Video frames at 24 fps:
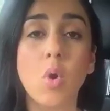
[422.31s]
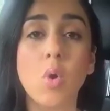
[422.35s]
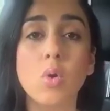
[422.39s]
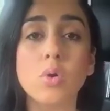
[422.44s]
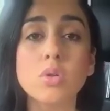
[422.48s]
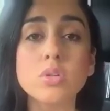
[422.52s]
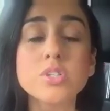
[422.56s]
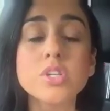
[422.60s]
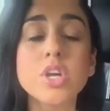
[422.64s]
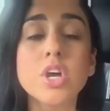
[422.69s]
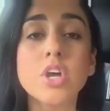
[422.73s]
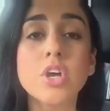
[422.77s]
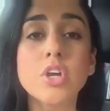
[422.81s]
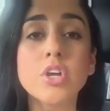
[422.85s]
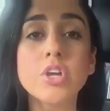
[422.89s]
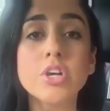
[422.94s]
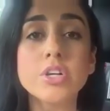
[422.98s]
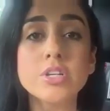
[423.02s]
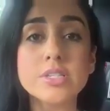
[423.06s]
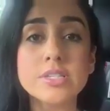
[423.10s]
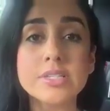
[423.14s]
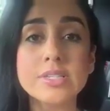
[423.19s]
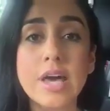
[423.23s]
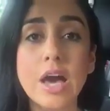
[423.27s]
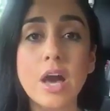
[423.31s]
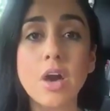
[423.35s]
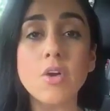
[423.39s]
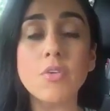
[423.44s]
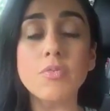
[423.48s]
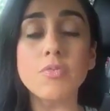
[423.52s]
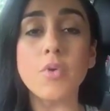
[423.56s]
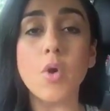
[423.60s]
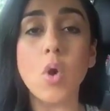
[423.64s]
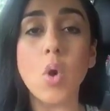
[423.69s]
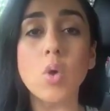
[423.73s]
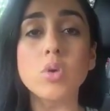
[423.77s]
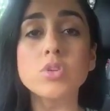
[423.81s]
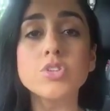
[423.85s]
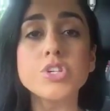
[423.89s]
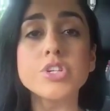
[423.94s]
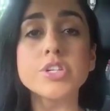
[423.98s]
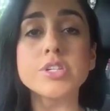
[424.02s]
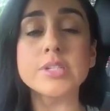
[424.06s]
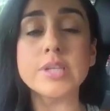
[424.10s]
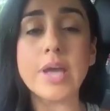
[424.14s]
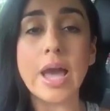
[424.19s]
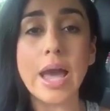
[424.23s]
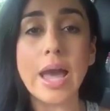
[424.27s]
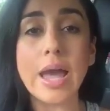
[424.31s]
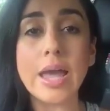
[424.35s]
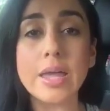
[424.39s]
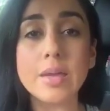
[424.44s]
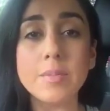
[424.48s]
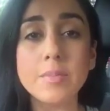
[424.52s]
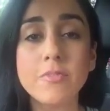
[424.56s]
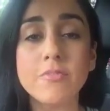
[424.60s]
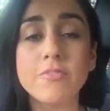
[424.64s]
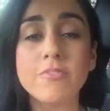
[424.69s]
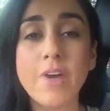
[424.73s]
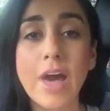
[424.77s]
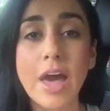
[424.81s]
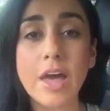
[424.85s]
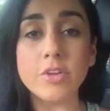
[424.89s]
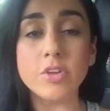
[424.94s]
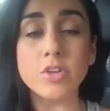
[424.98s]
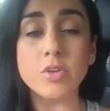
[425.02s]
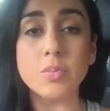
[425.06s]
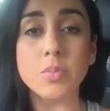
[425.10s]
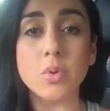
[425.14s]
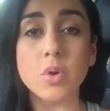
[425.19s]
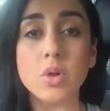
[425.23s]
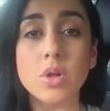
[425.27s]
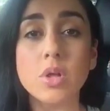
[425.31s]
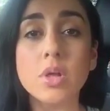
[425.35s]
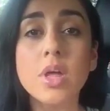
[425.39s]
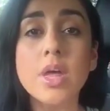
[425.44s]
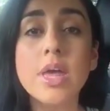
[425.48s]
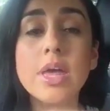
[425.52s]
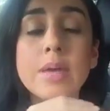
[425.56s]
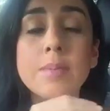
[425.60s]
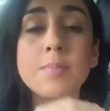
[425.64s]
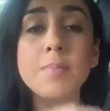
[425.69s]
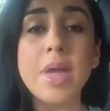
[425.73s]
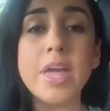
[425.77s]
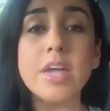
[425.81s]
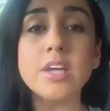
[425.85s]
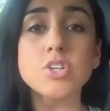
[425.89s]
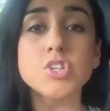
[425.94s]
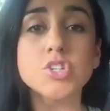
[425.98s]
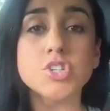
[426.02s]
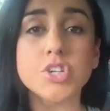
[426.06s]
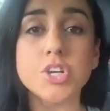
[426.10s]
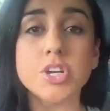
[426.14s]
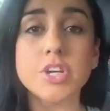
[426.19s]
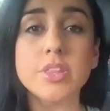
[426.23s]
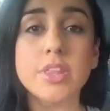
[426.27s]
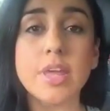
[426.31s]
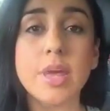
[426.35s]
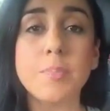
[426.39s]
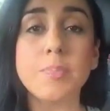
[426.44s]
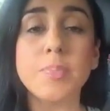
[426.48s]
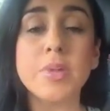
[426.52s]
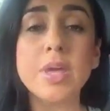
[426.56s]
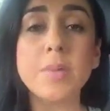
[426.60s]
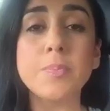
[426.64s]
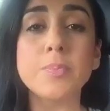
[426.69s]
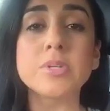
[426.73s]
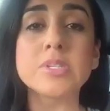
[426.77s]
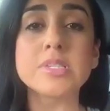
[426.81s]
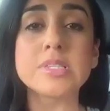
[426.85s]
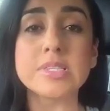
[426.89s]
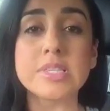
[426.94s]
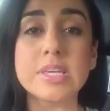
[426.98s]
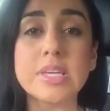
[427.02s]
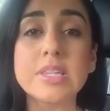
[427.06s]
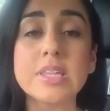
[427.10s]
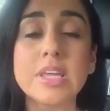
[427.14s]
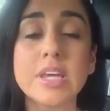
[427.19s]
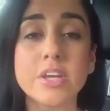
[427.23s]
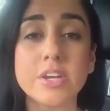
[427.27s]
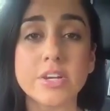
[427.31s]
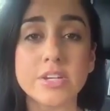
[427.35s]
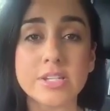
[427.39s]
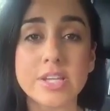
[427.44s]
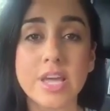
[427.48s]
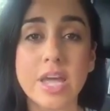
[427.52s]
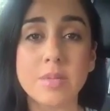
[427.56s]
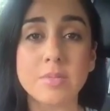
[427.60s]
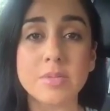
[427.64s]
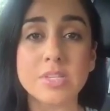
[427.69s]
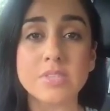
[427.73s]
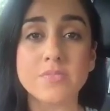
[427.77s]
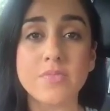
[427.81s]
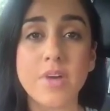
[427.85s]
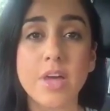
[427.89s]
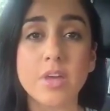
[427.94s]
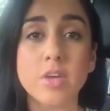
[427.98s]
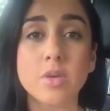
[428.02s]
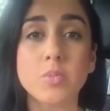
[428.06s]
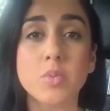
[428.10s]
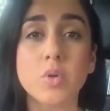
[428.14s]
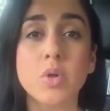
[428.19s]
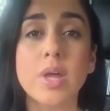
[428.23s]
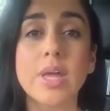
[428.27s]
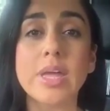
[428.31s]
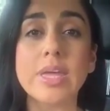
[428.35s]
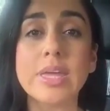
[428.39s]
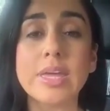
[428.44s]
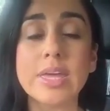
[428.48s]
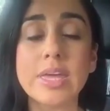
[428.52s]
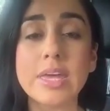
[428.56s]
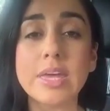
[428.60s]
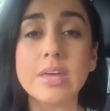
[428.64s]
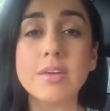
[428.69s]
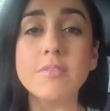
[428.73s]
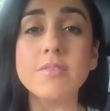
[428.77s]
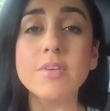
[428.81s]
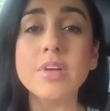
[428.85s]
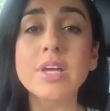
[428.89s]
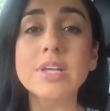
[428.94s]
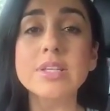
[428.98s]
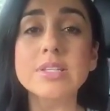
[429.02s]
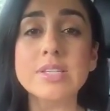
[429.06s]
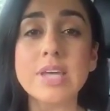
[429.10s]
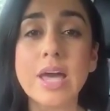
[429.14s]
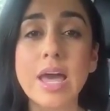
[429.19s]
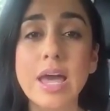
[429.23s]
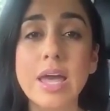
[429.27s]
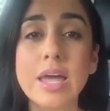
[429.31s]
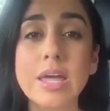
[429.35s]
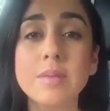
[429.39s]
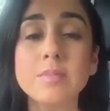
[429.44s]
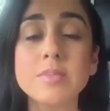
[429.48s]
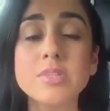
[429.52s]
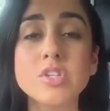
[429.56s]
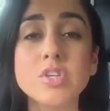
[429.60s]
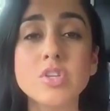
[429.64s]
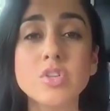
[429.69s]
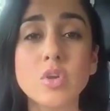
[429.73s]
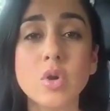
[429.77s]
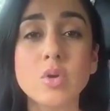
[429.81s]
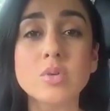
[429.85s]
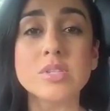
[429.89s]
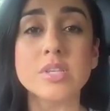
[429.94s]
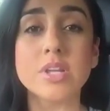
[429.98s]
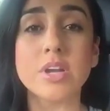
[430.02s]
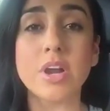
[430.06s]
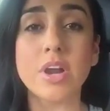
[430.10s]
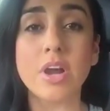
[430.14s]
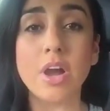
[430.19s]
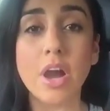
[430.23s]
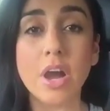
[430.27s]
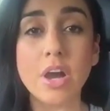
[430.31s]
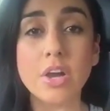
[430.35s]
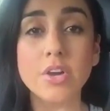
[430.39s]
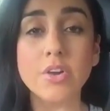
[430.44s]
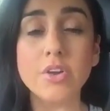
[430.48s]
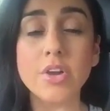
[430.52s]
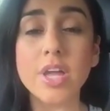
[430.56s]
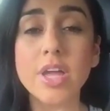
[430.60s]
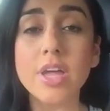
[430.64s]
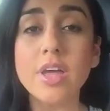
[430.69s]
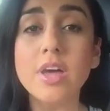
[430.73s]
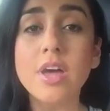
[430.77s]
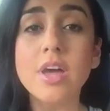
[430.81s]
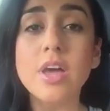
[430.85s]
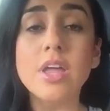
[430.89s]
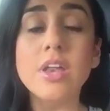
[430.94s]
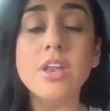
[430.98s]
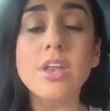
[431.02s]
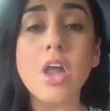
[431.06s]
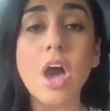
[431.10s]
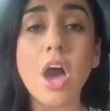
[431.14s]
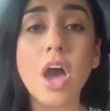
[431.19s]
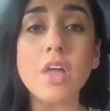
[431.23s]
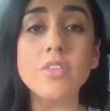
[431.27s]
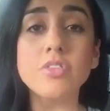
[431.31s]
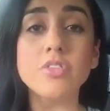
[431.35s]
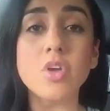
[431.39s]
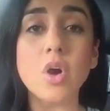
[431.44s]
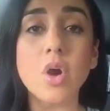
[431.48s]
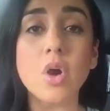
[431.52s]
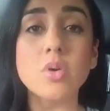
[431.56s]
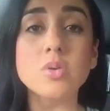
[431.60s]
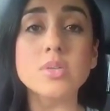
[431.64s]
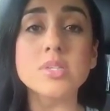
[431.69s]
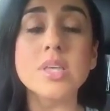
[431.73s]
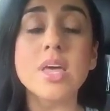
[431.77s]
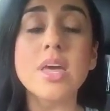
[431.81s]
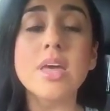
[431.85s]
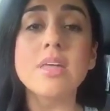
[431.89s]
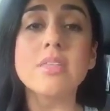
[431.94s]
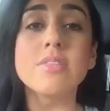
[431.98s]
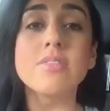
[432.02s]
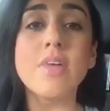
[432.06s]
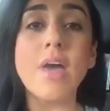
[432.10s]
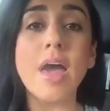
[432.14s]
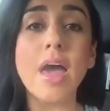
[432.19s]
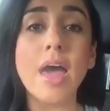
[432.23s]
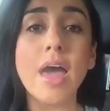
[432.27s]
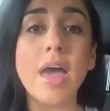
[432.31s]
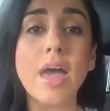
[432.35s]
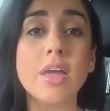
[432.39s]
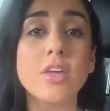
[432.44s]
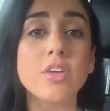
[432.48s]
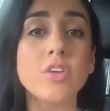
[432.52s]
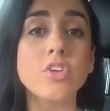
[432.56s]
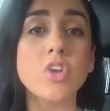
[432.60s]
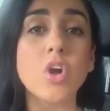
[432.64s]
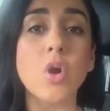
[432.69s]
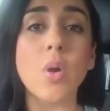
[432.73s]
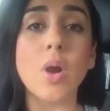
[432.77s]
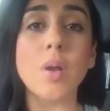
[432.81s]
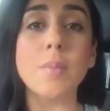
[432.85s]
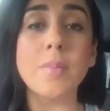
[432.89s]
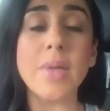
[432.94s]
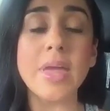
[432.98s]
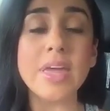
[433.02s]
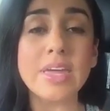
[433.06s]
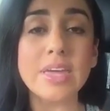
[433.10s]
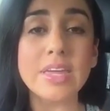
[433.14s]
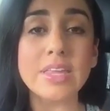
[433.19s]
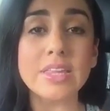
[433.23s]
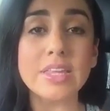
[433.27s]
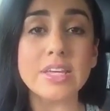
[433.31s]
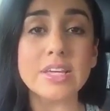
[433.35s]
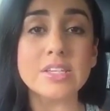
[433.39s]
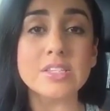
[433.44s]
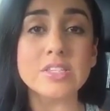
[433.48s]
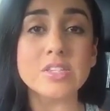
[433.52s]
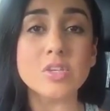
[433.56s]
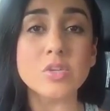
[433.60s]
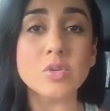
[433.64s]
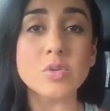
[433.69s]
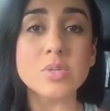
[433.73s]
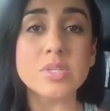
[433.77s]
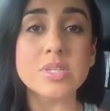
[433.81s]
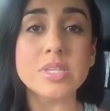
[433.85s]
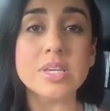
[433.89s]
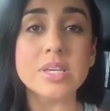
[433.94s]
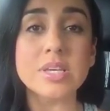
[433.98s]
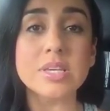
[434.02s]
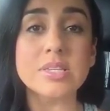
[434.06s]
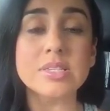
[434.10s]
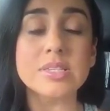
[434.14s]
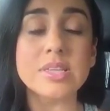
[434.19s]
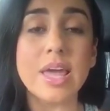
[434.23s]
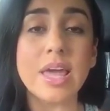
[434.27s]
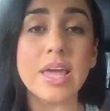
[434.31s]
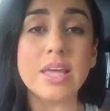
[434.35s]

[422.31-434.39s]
Hold your time valuable. Make sure that people see that your time is valuable, and give time to those that are hungry, not those that, you know, are making the excuses.